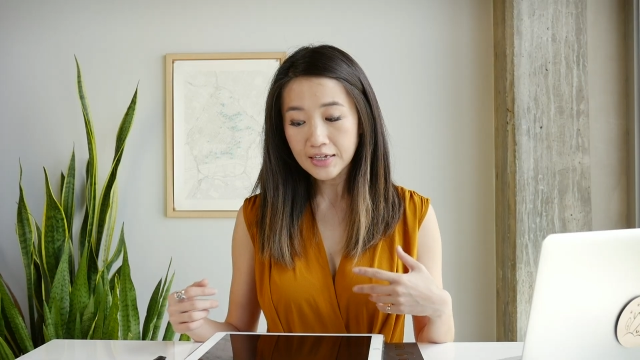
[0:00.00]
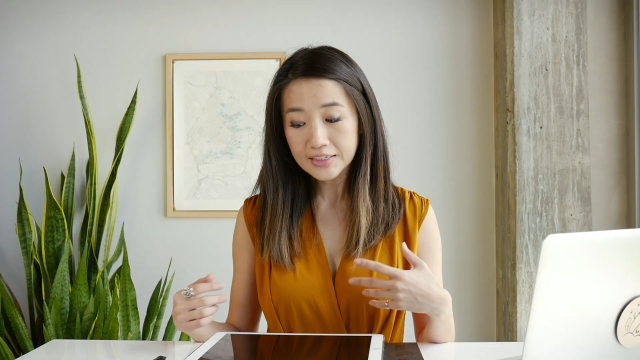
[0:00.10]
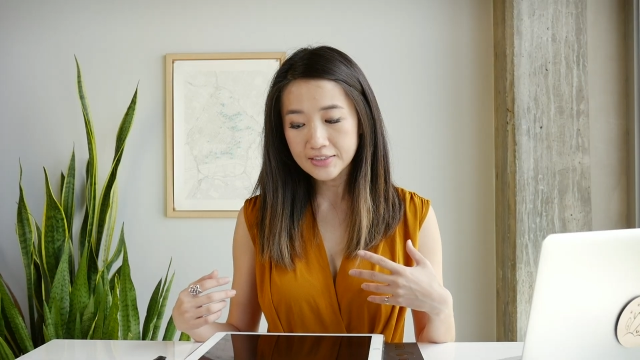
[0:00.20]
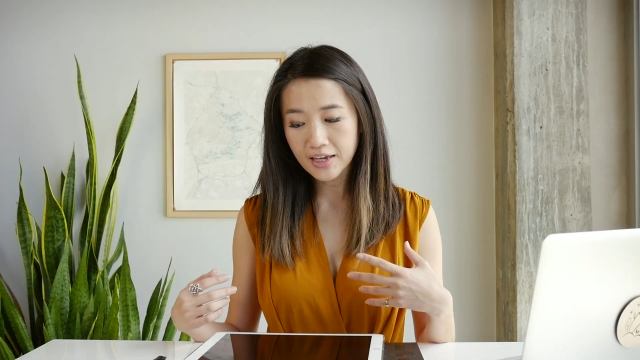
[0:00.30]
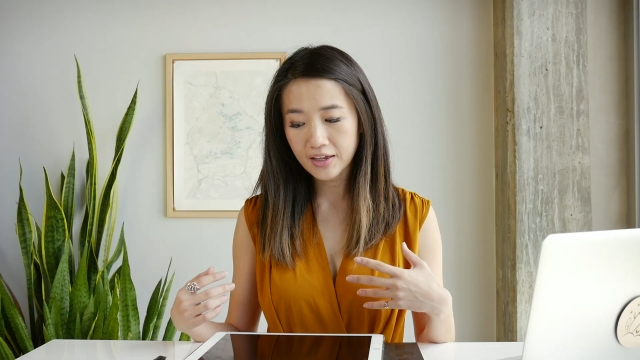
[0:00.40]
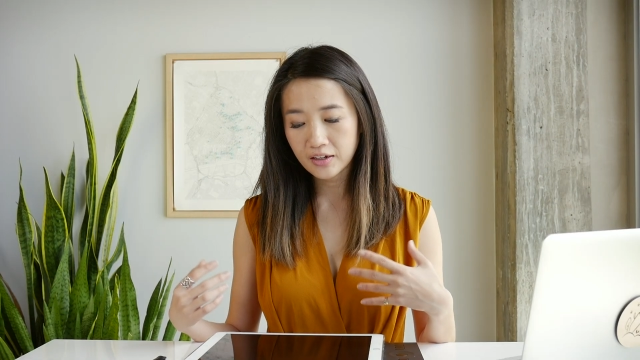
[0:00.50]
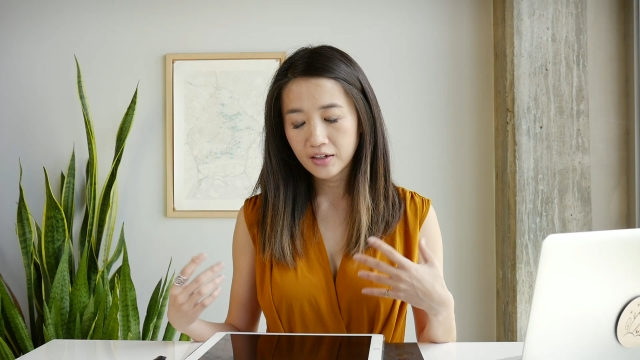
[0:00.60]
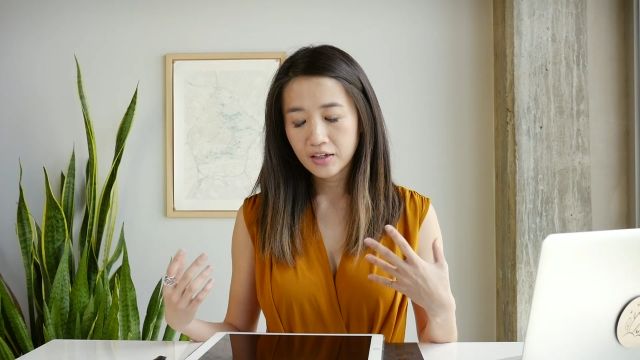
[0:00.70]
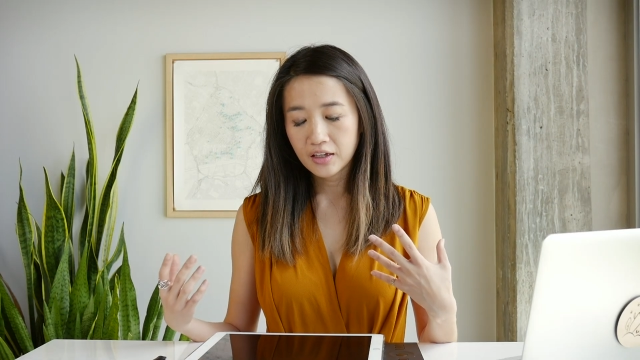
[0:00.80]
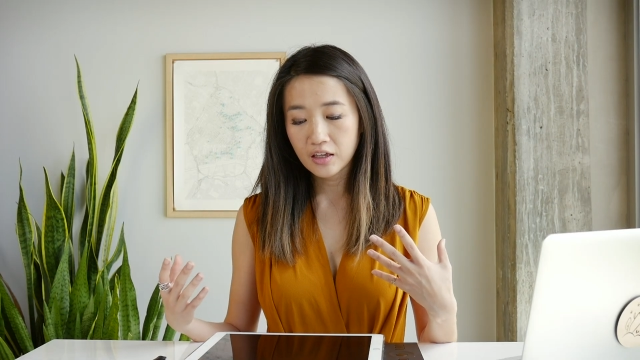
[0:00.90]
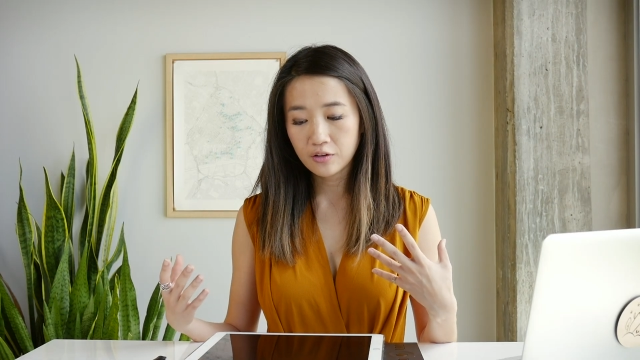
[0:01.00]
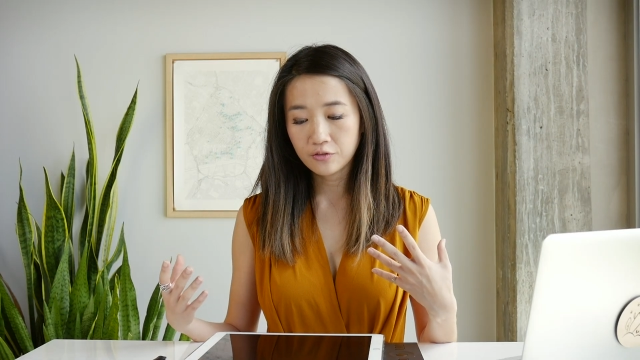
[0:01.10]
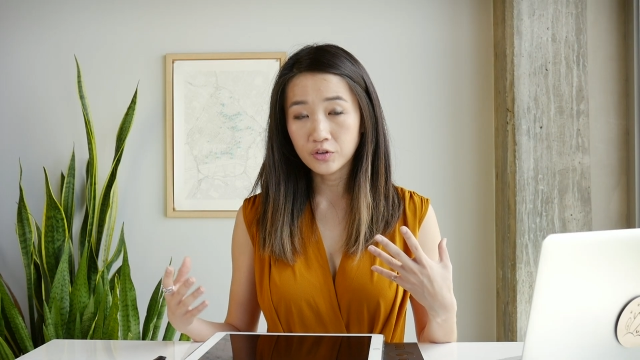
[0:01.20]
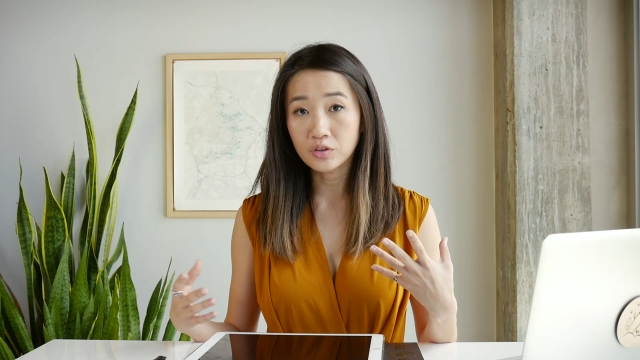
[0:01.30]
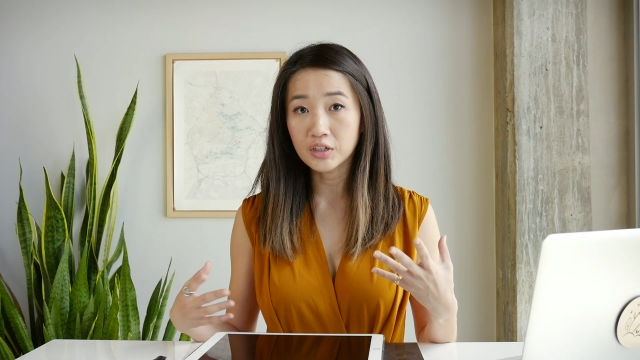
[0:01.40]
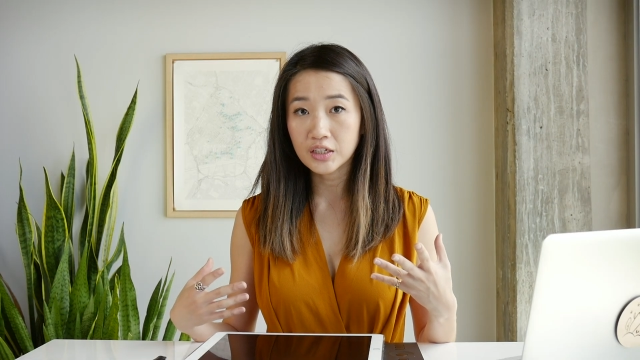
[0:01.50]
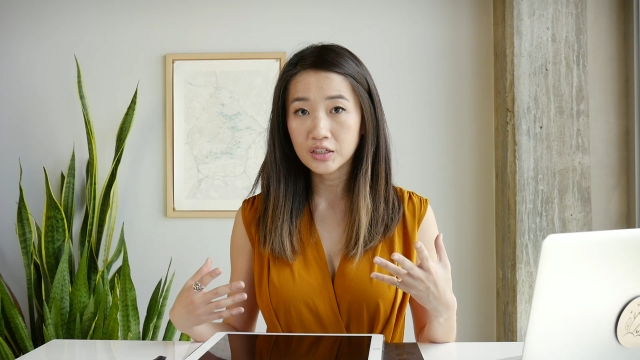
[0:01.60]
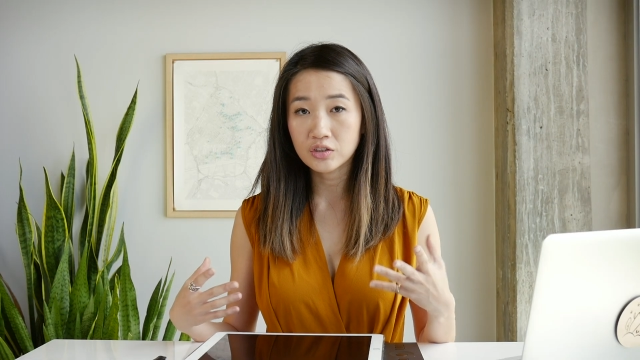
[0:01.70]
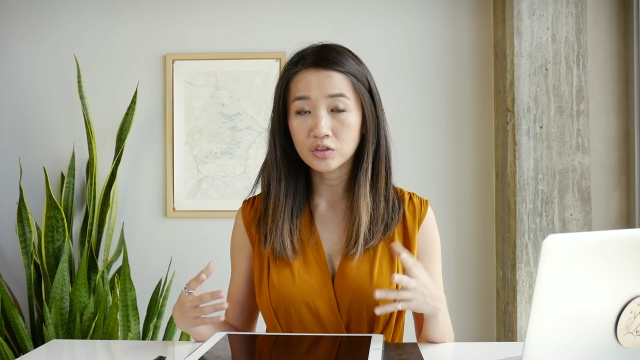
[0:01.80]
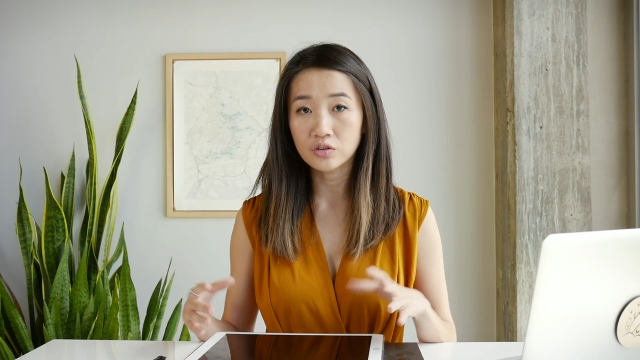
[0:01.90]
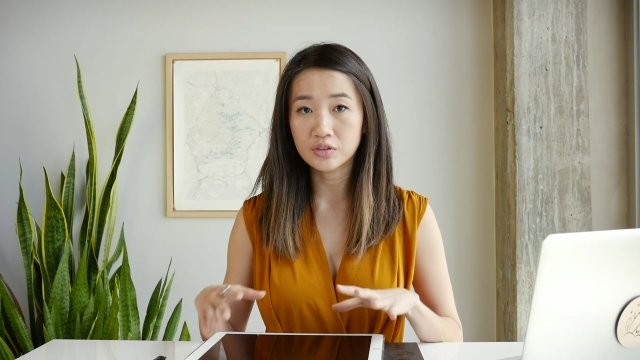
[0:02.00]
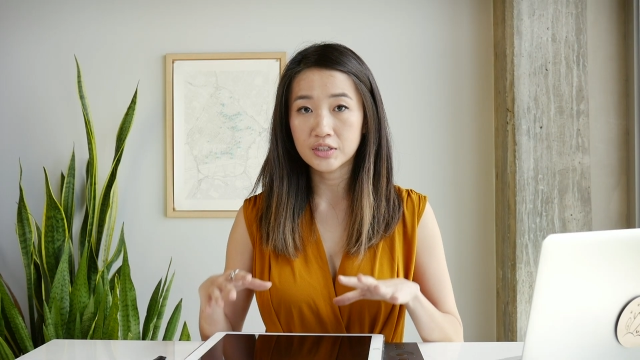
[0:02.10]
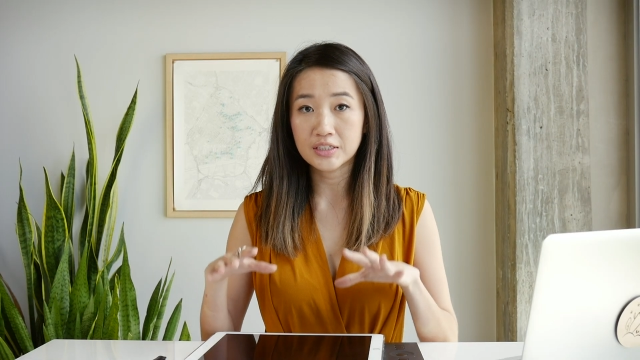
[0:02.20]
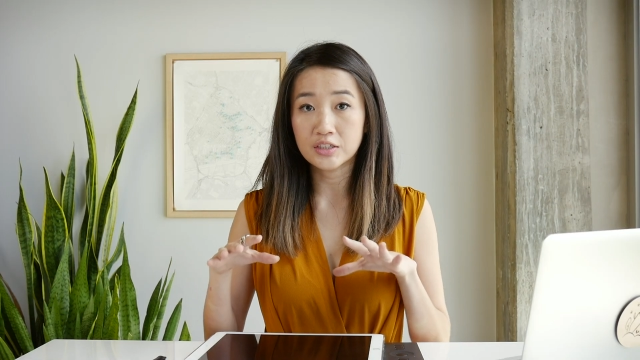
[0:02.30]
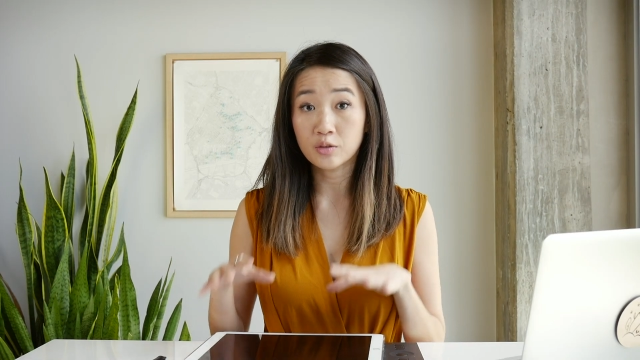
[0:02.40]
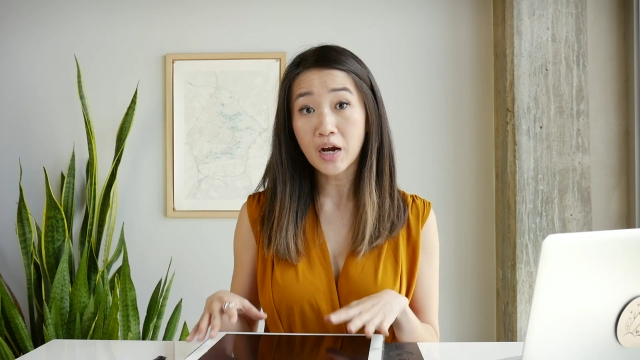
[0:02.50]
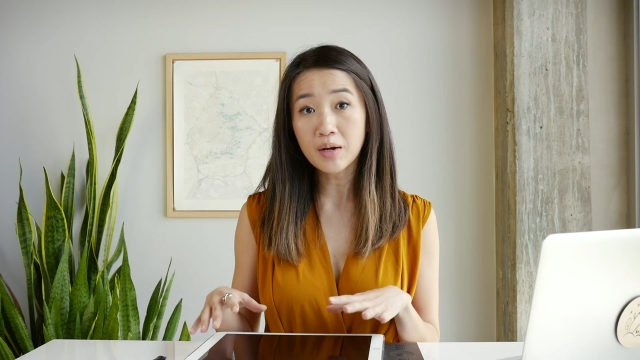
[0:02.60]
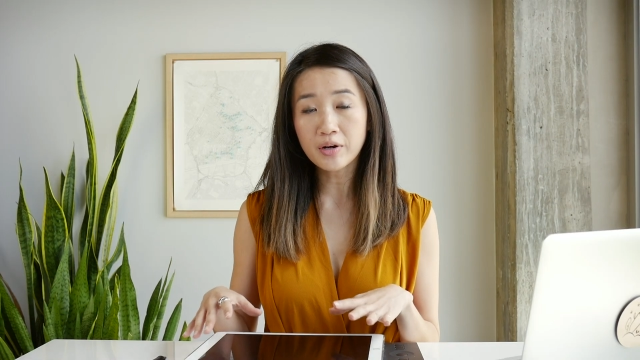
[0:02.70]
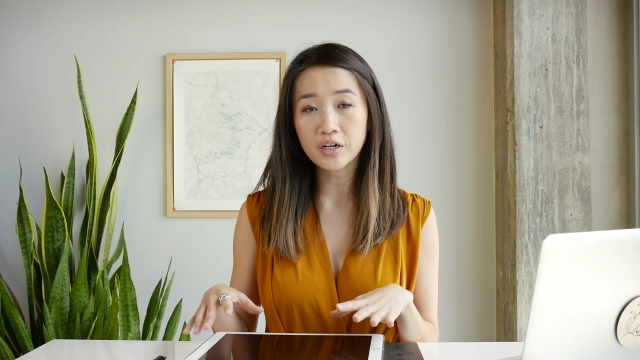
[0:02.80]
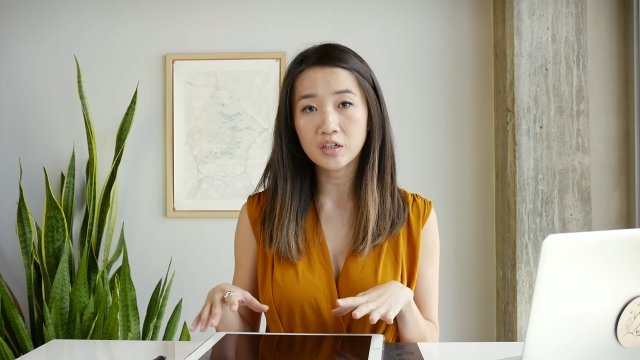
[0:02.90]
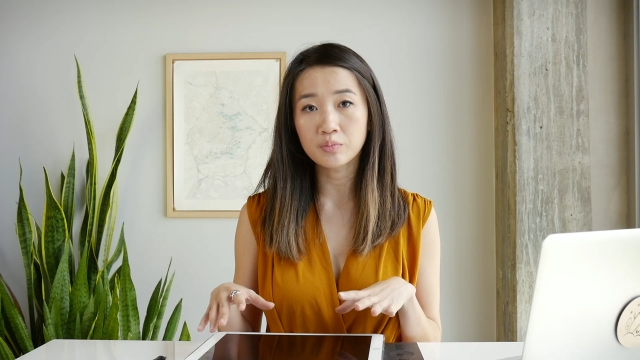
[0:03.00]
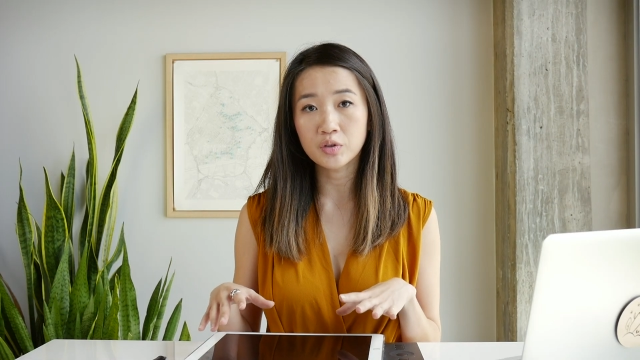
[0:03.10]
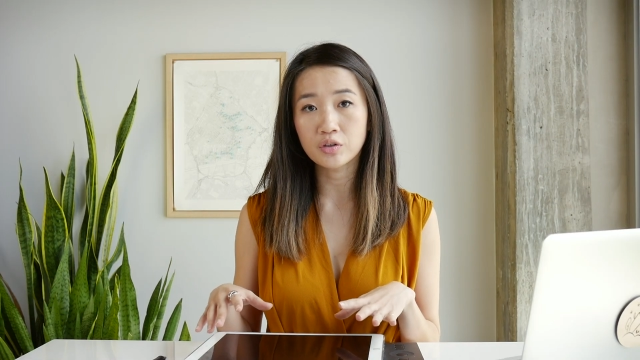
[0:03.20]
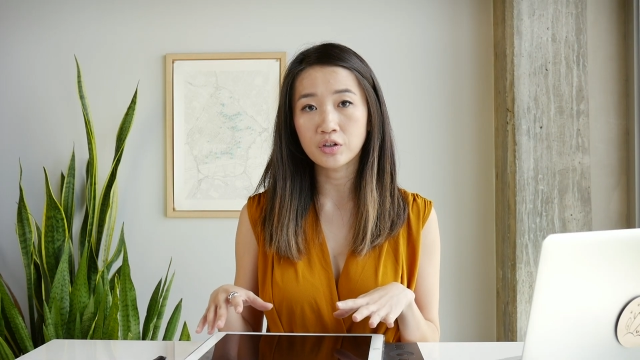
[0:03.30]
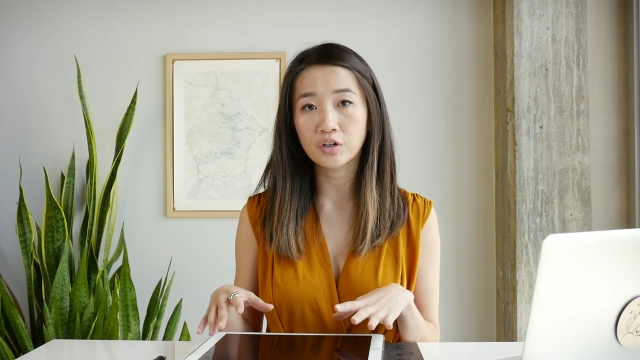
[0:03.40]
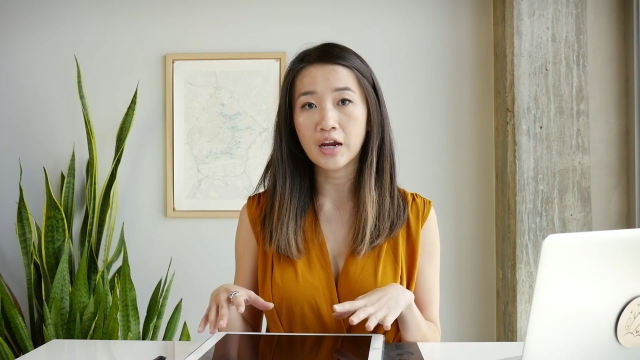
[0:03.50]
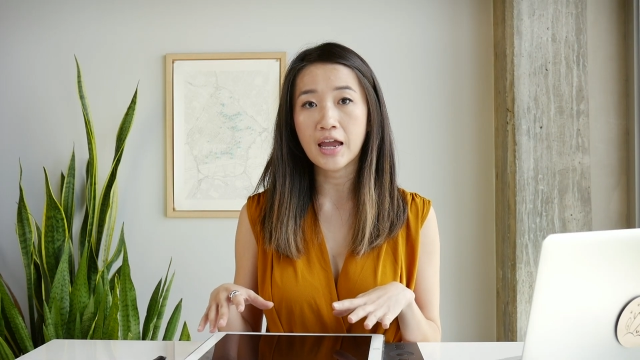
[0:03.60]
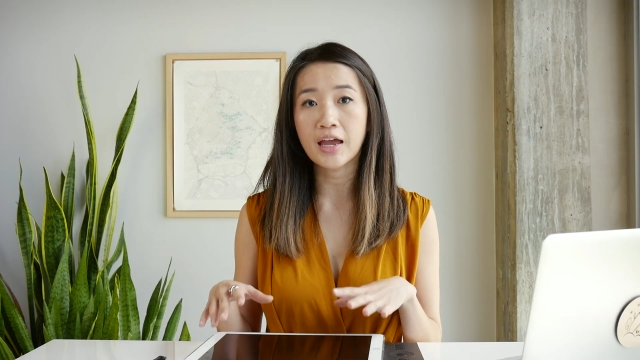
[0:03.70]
That said, if you needed to use this as your primary computer